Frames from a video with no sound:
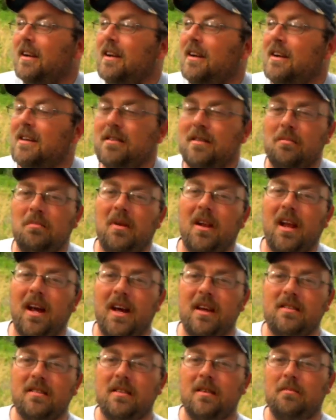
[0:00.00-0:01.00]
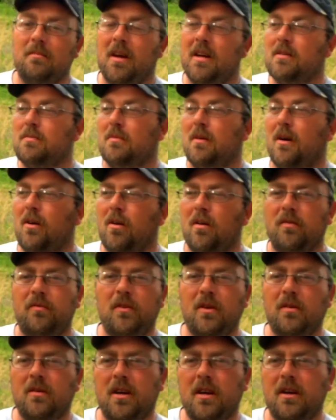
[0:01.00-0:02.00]
It's a blast. It makes my heart
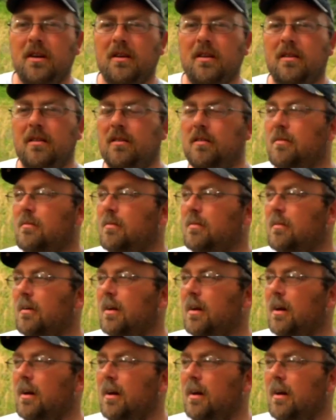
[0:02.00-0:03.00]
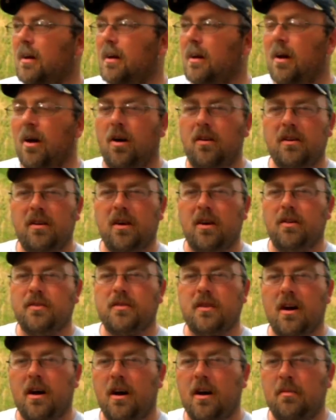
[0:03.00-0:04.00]
feel good. All
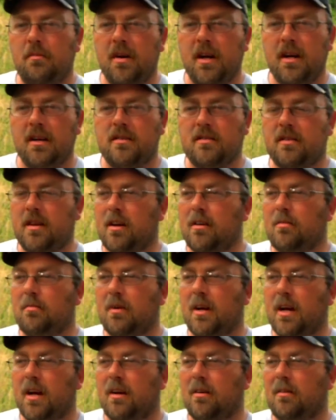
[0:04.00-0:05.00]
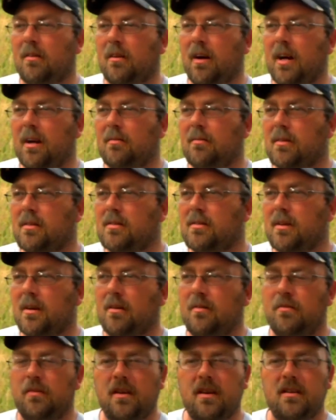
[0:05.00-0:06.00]
y'all's comments telling me how great my
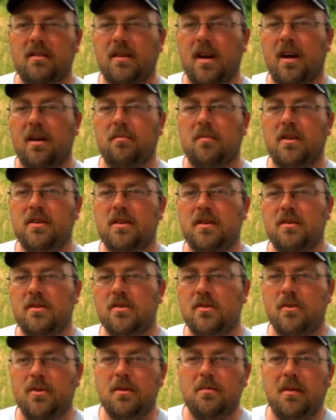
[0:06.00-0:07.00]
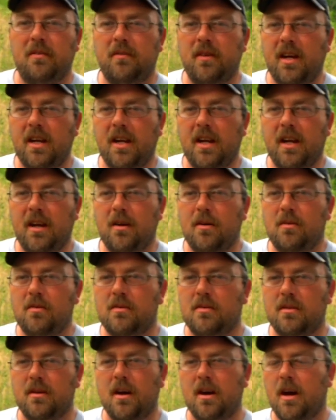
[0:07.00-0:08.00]
stuff is, how much you enjoy my
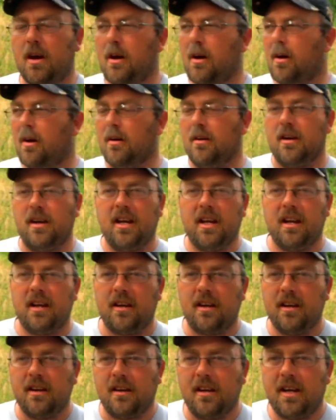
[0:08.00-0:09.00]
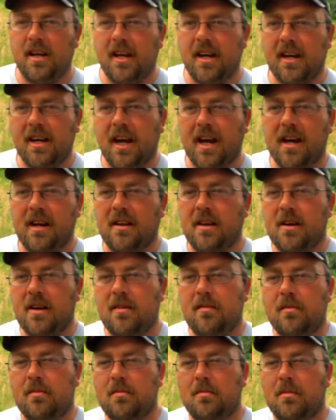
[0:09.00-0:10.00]
videos, or you get a good kick out
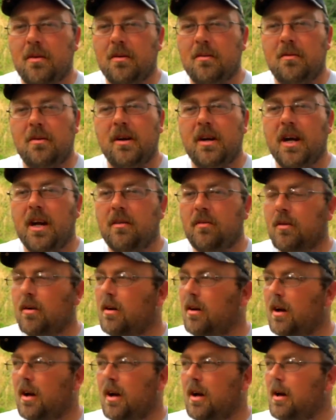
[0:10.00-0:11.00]
of them, or whatever.